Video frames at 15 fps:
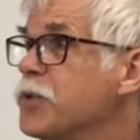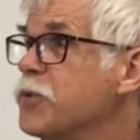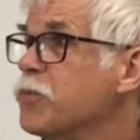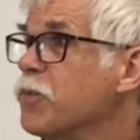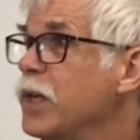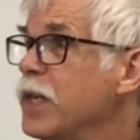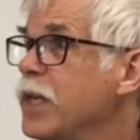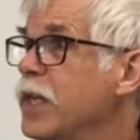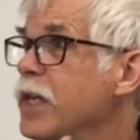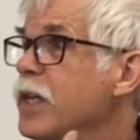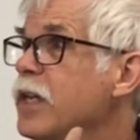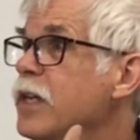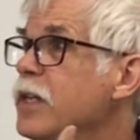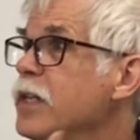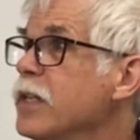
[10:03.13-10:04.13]
really
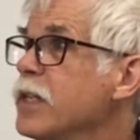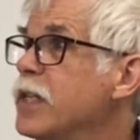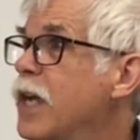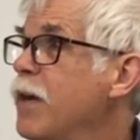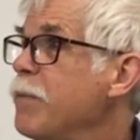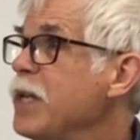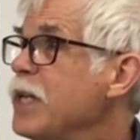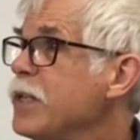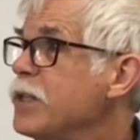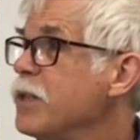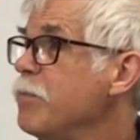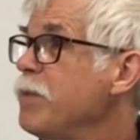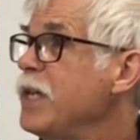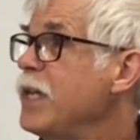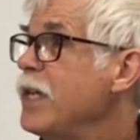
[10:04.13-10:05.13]
coming to
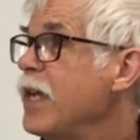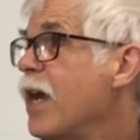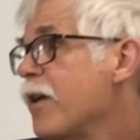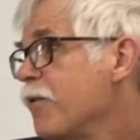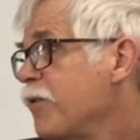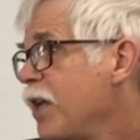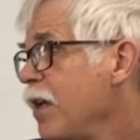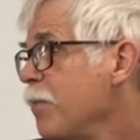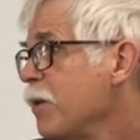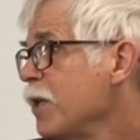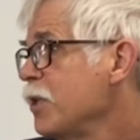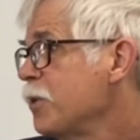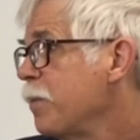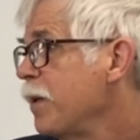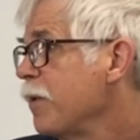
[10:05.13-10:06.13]
be out of Cape
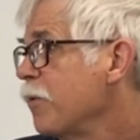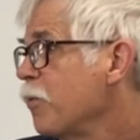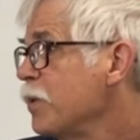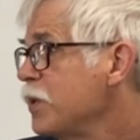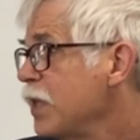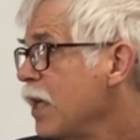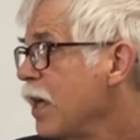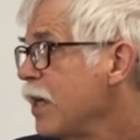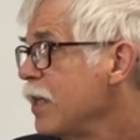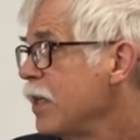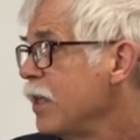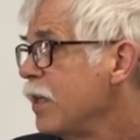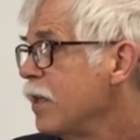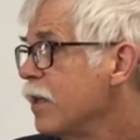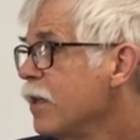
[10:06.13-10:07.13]
Elizabeth was the
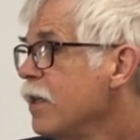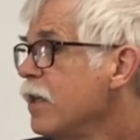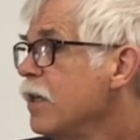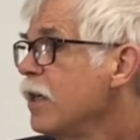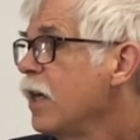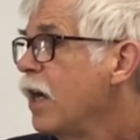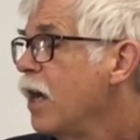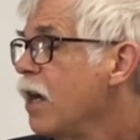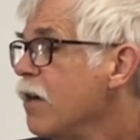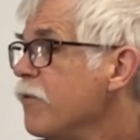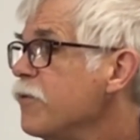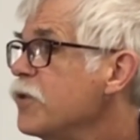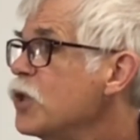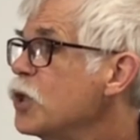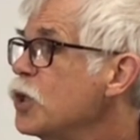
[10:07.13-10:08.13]
idea
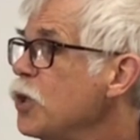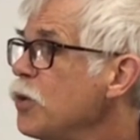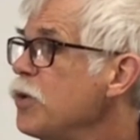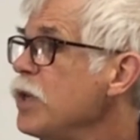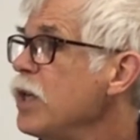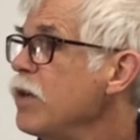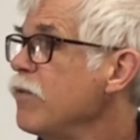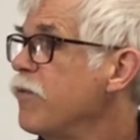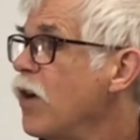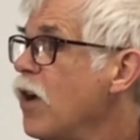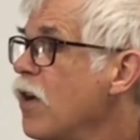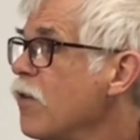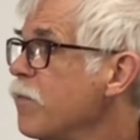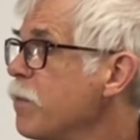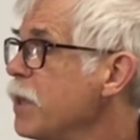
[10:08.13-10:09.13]
of student
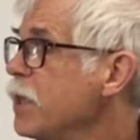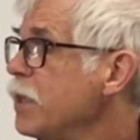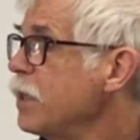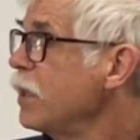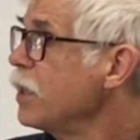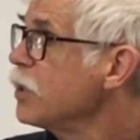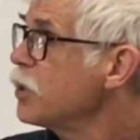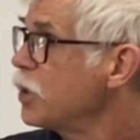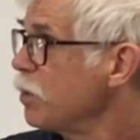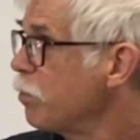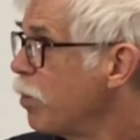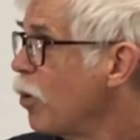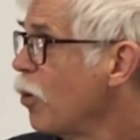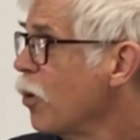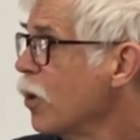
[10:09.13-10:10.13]
involvement in
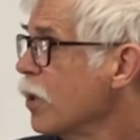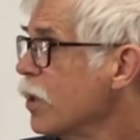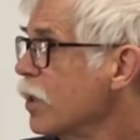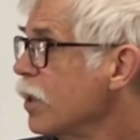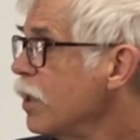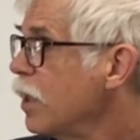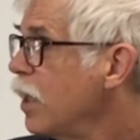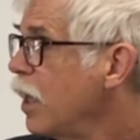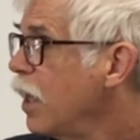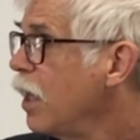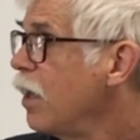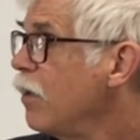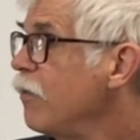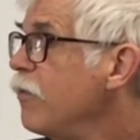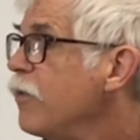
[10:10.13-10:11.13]
support
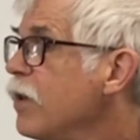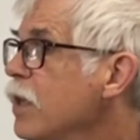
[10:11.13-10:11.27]
of